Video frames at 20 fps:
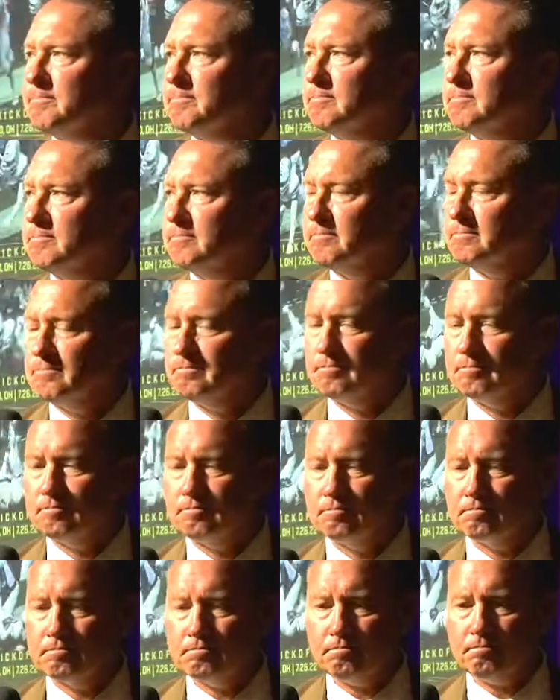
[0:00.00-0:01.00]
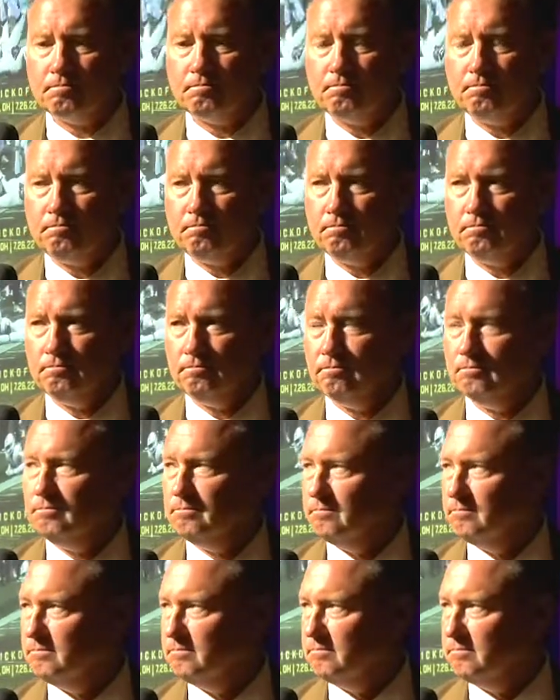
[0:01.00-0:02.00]

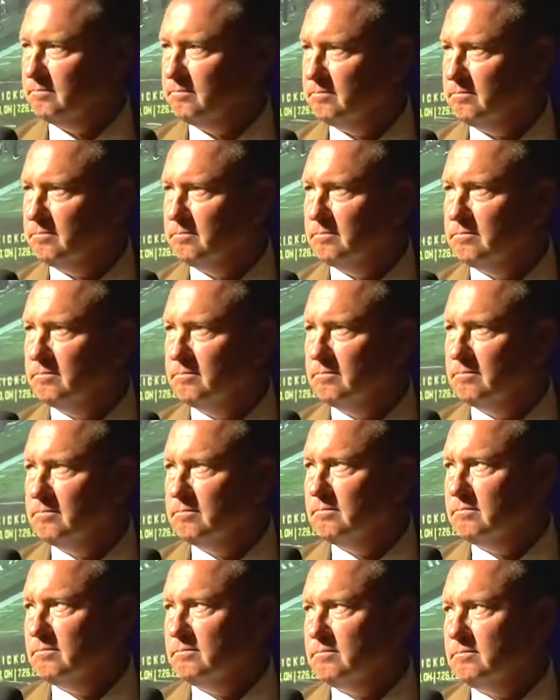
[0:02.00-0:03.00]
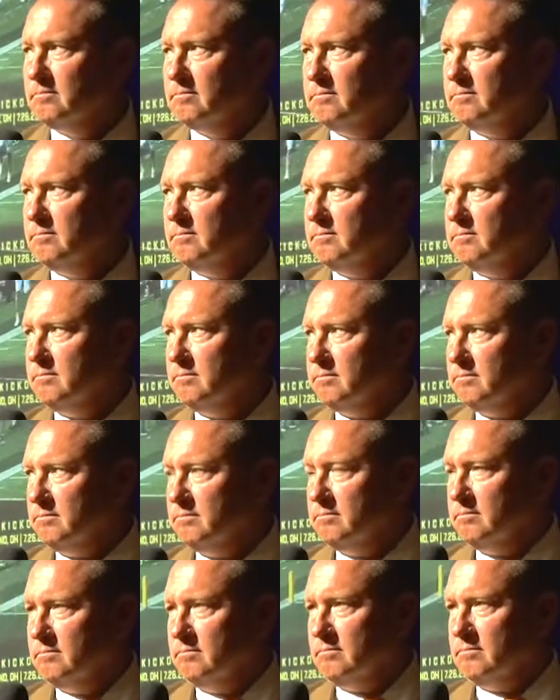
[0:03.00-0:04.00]

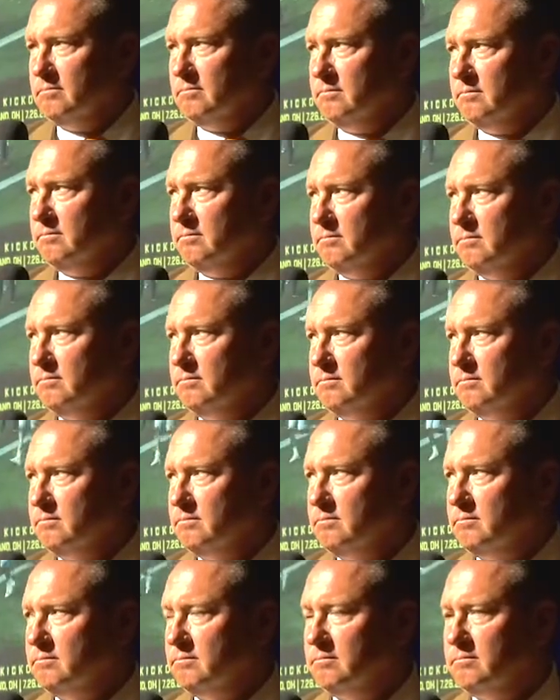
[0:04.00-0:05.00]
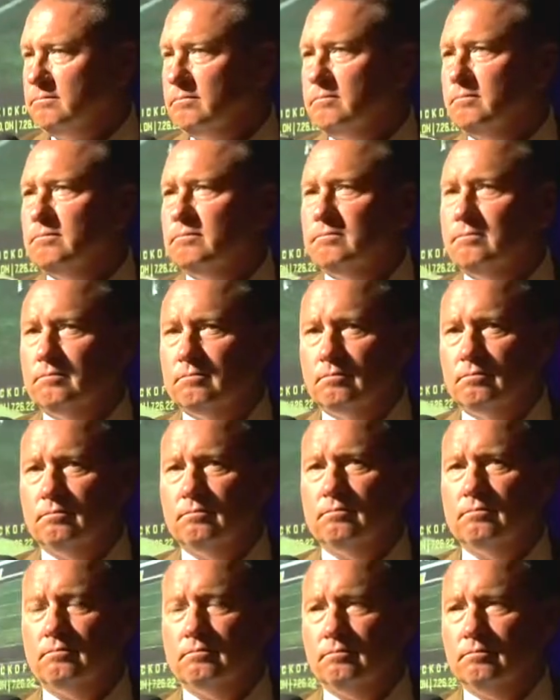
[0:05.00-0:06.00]

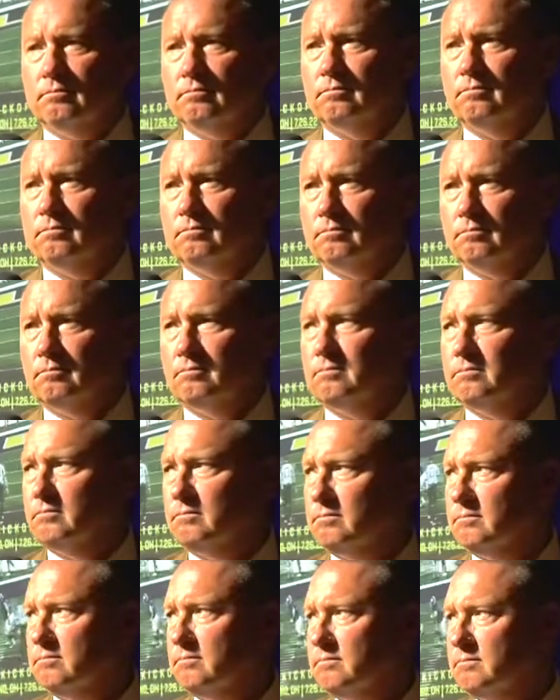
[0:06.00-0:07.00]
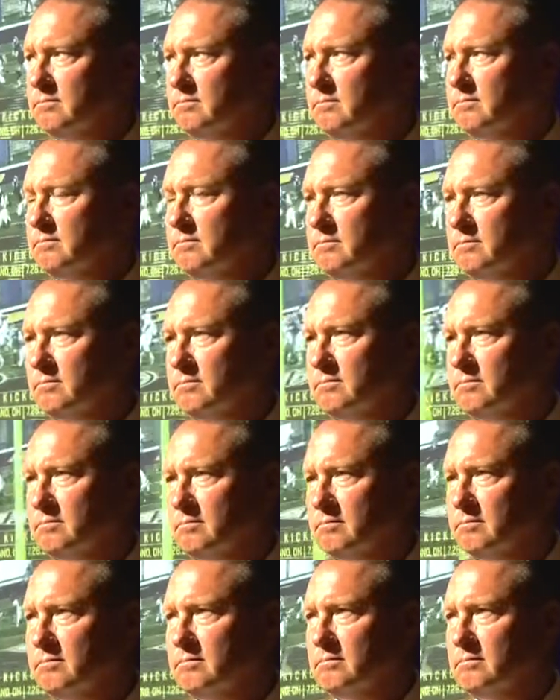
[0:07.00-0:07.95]
The person shown says nothing.